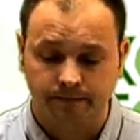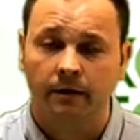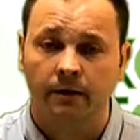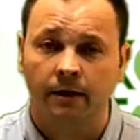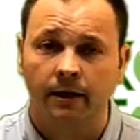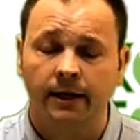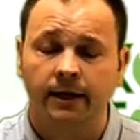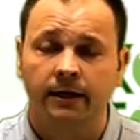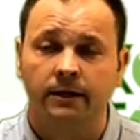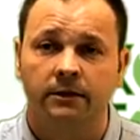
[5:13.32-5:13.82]
the
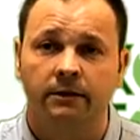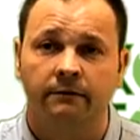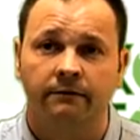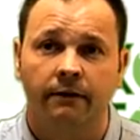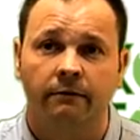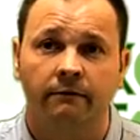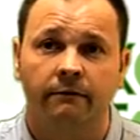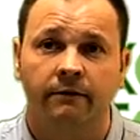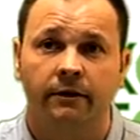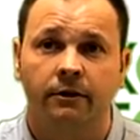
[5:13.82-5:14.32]
links are
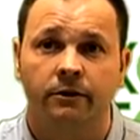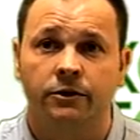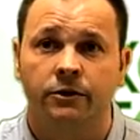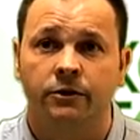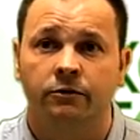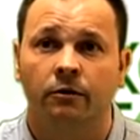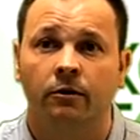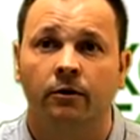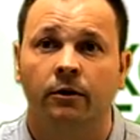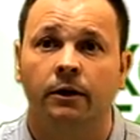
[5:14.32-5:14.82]
very, very
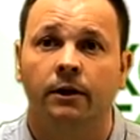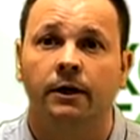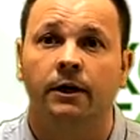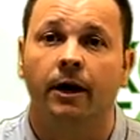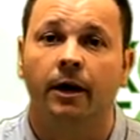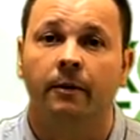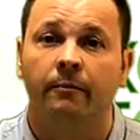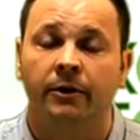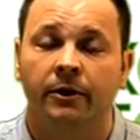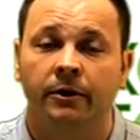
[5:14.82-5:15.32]
strong.
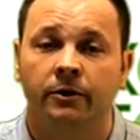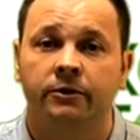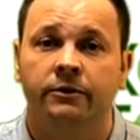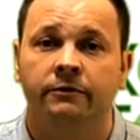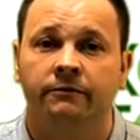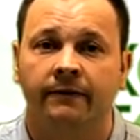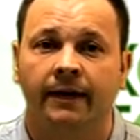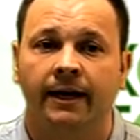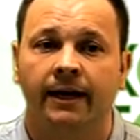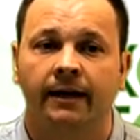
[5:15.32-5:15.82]
Because
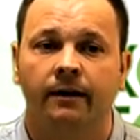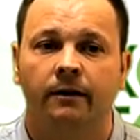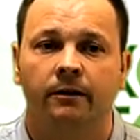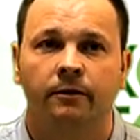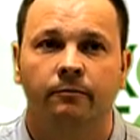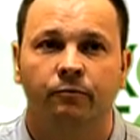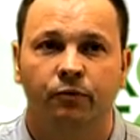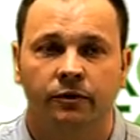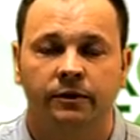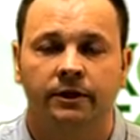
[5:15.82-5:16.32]
of that,
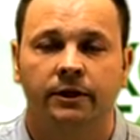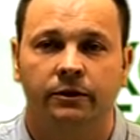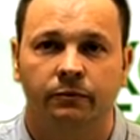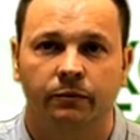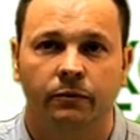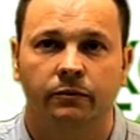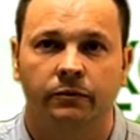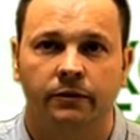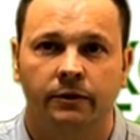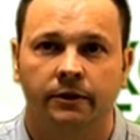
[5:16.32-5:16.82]
the projects
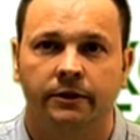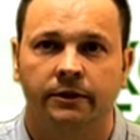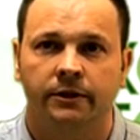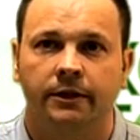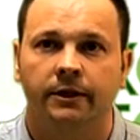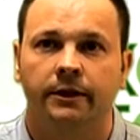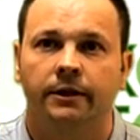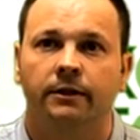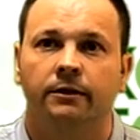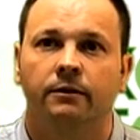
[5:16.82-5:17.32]
will
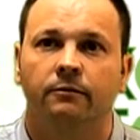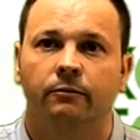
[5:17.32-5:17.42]
succeed.